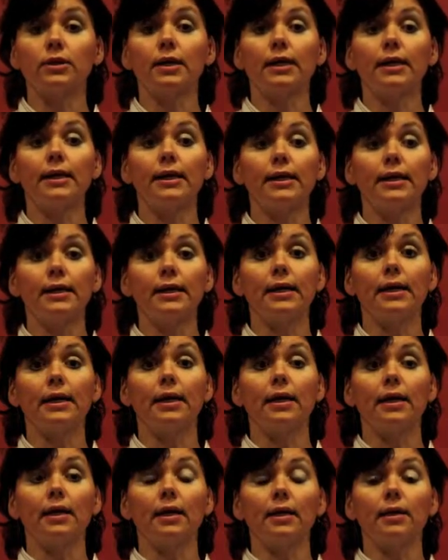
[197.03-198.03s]
care
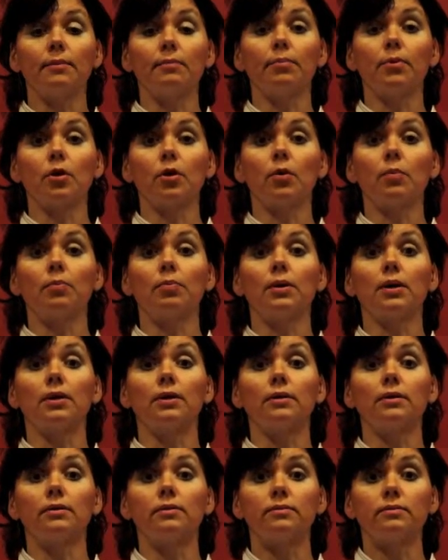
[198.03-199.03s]
and
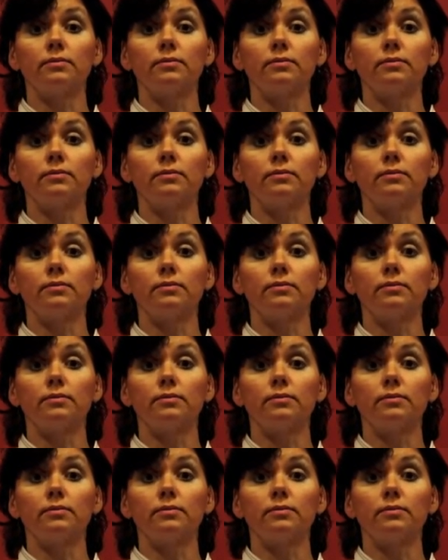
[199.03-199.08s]
proper